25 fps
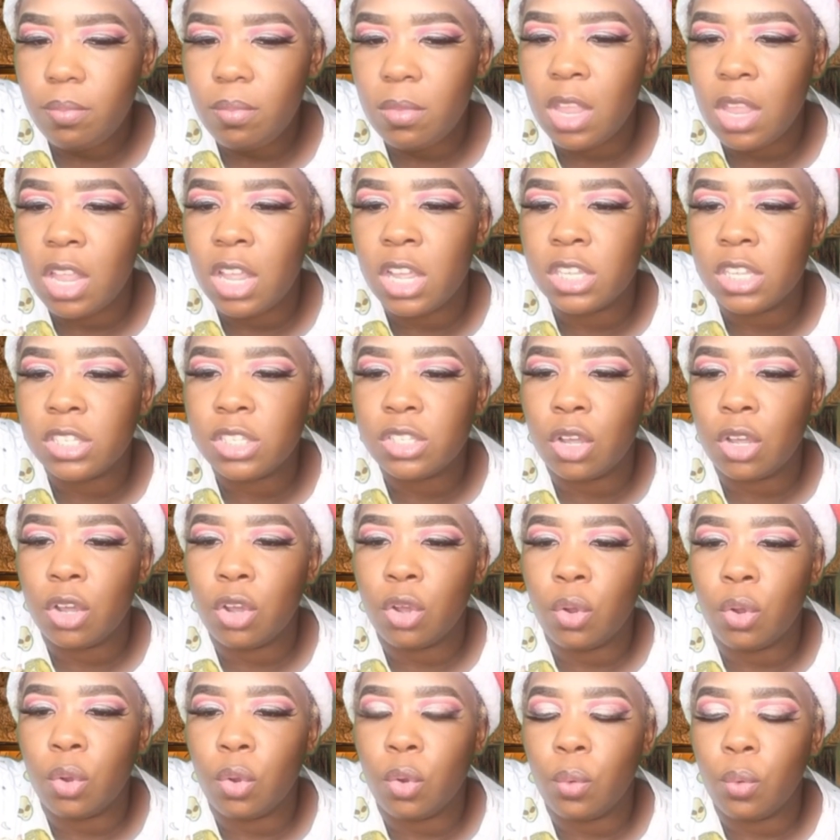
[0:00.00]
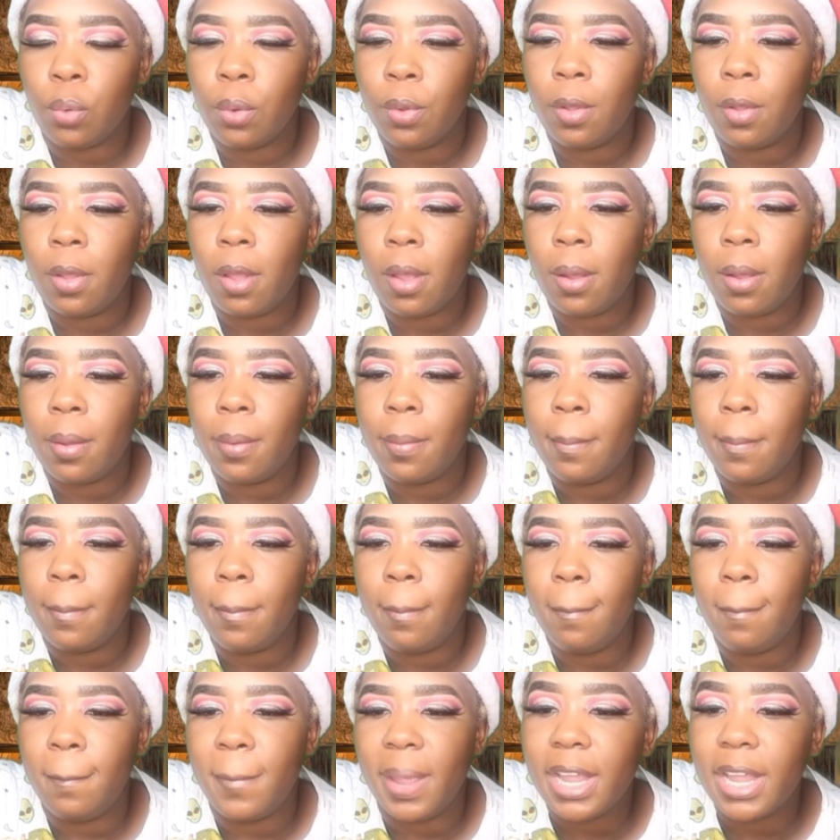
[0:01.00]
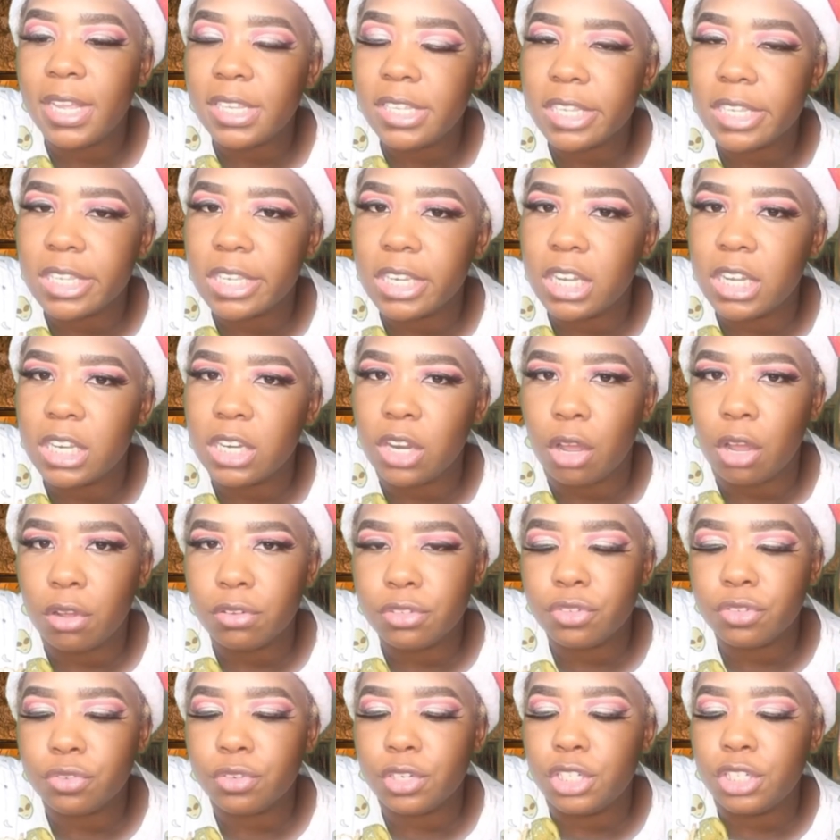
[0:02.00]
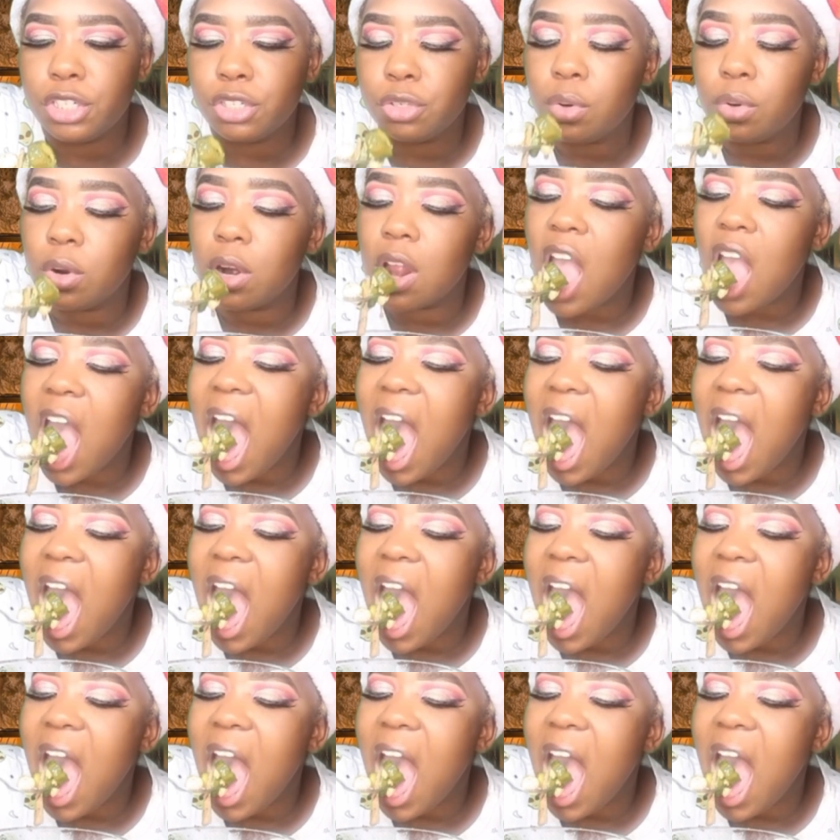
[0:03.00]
And so basically, long story short,